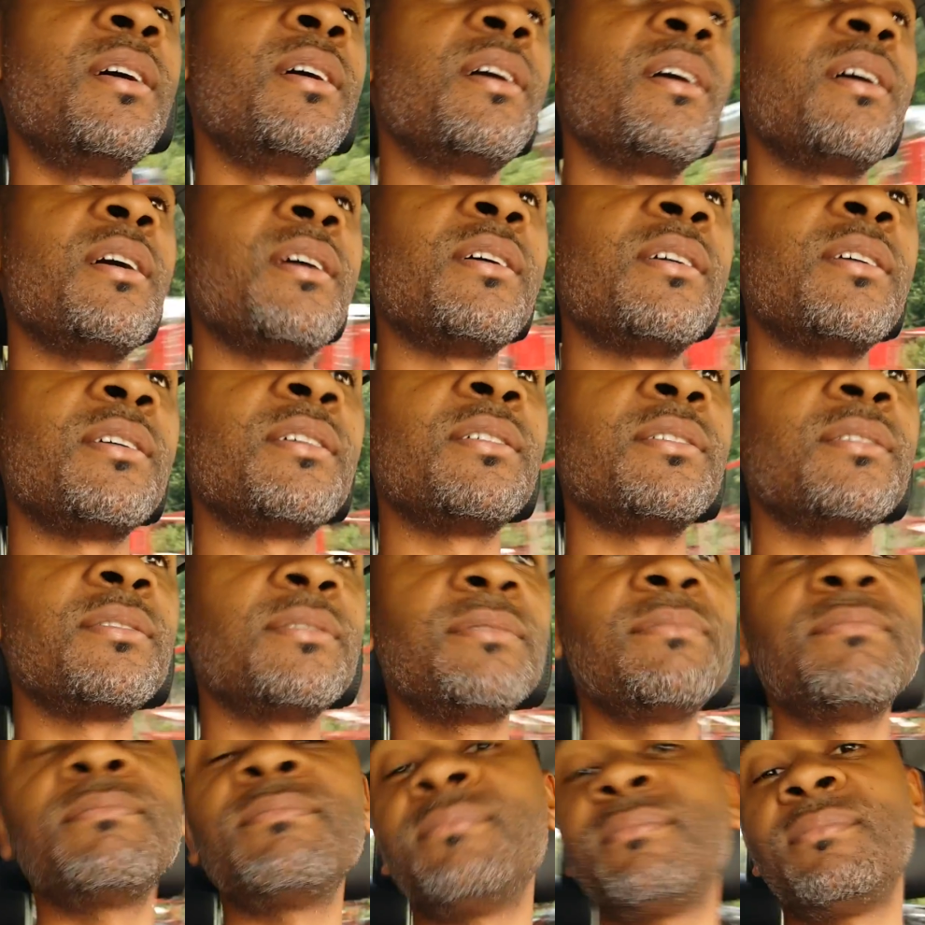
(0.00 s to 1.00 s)
I
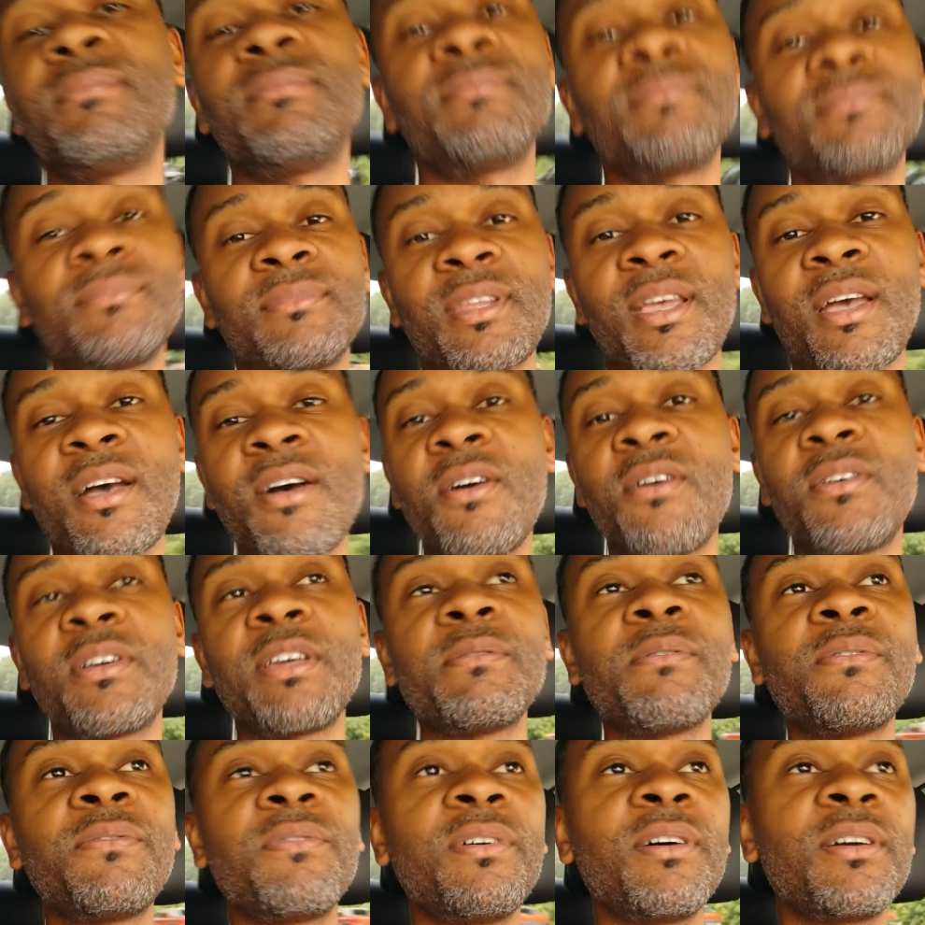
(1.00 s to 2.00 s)
don't
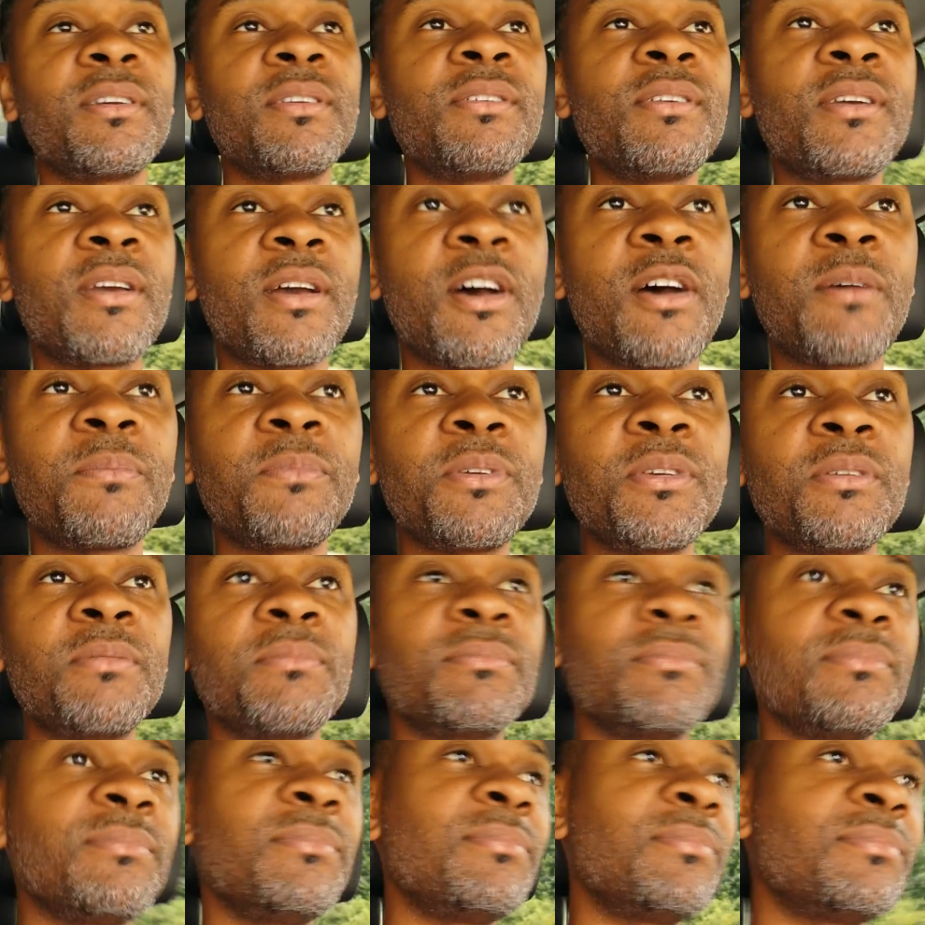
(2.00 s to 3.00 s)
give a fuck. You can call me
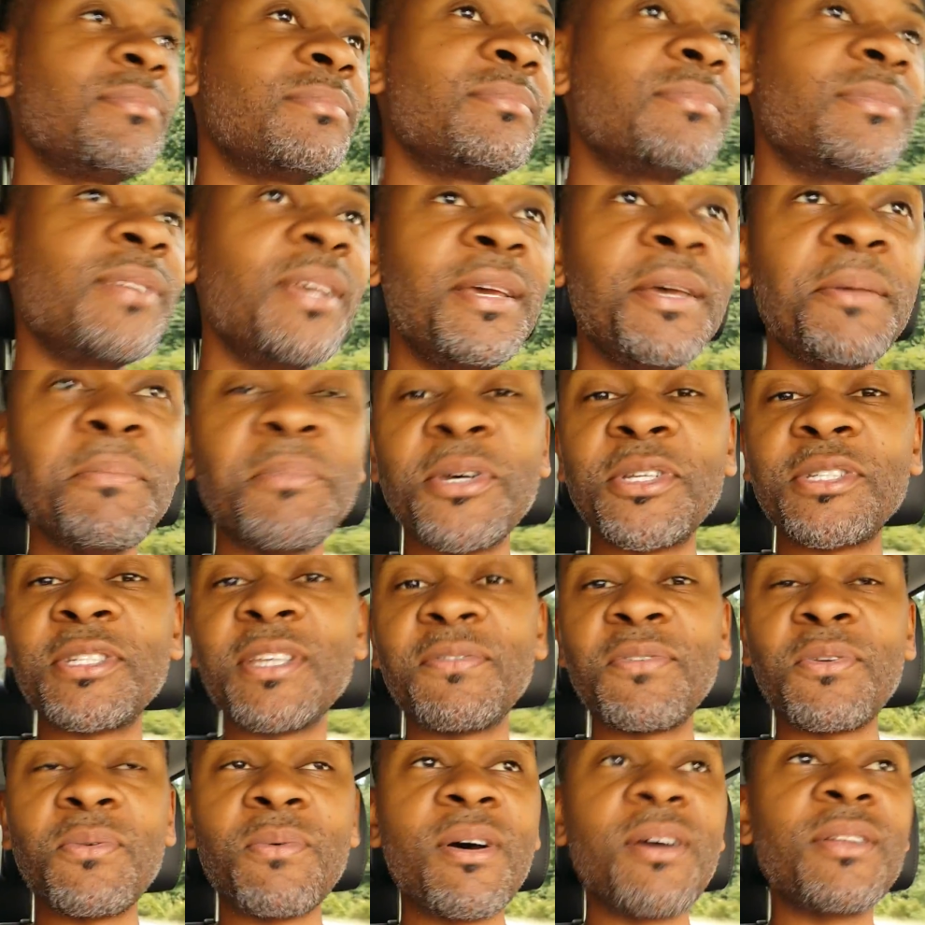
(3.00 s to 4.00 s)
pussy
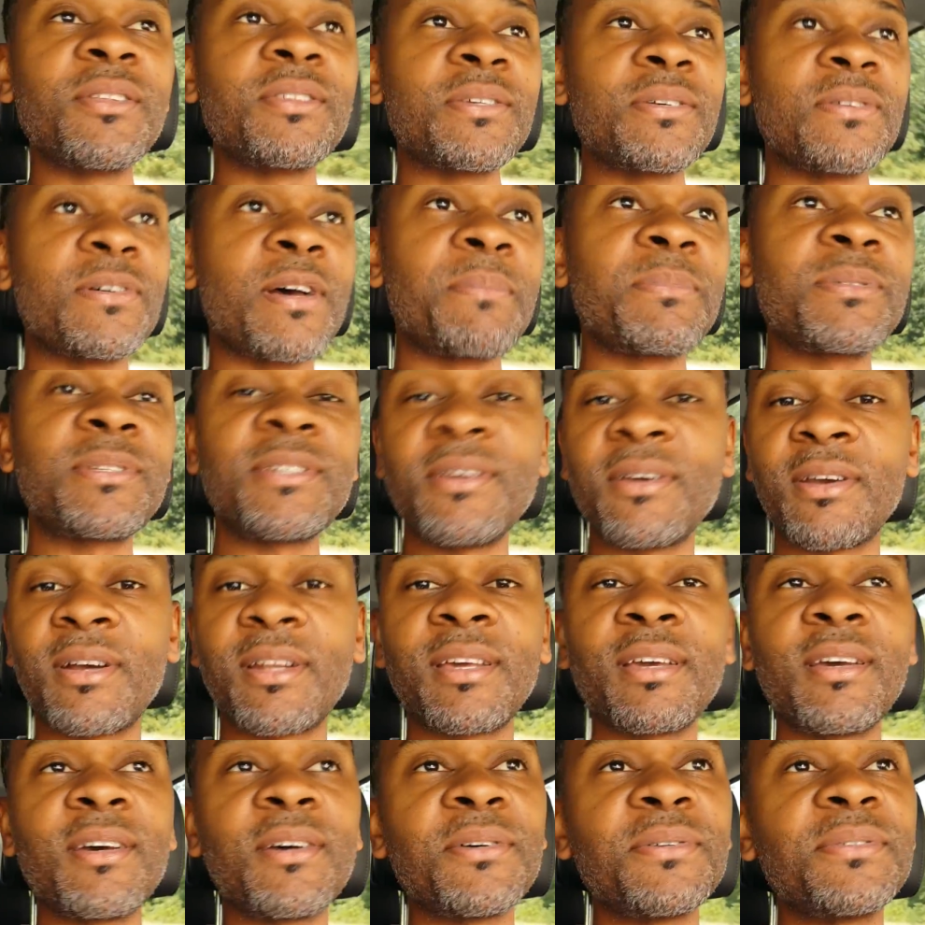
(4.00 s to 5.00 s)
if you want to. I'm still
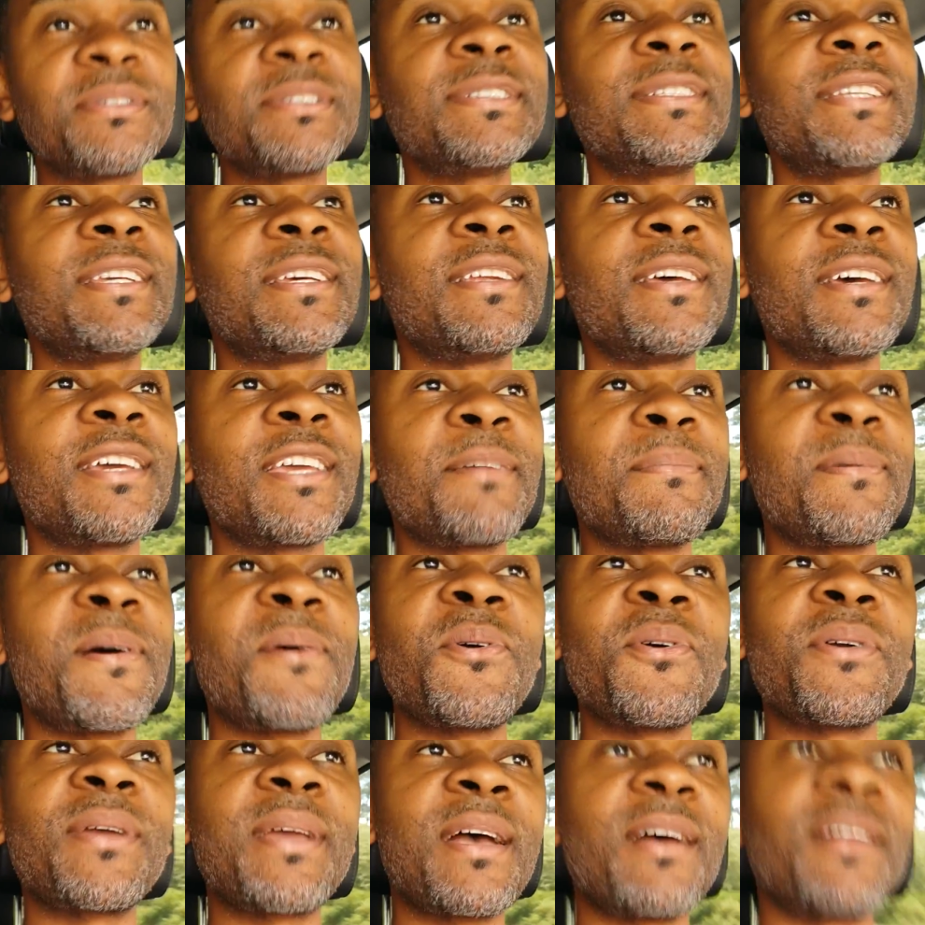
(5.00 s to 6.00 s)
gonna go and I get my
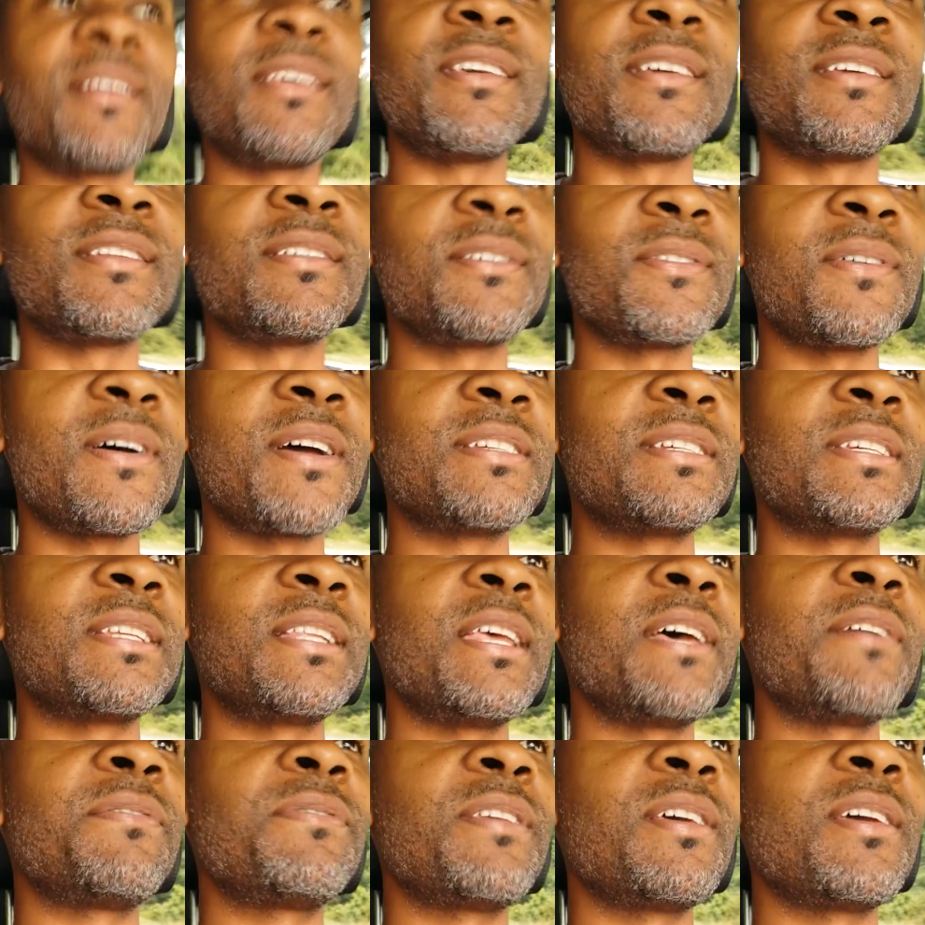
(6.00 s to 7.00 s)
workout in. So I just
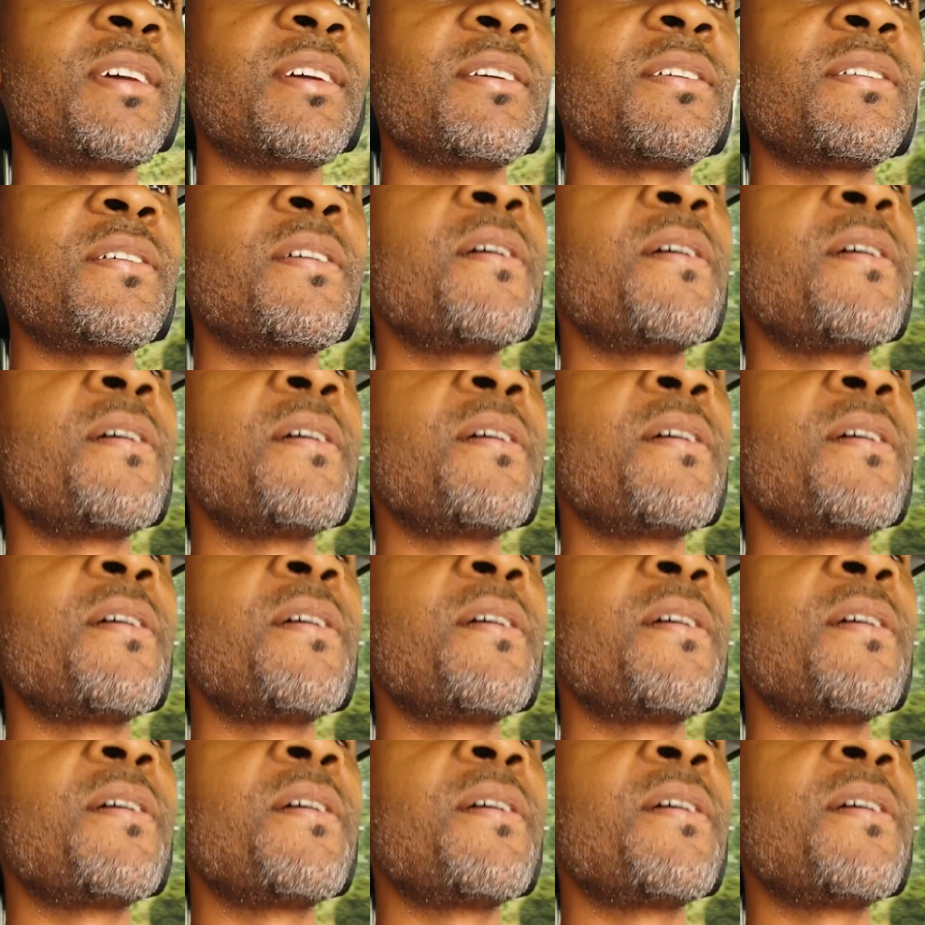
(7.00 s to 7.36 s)
left there,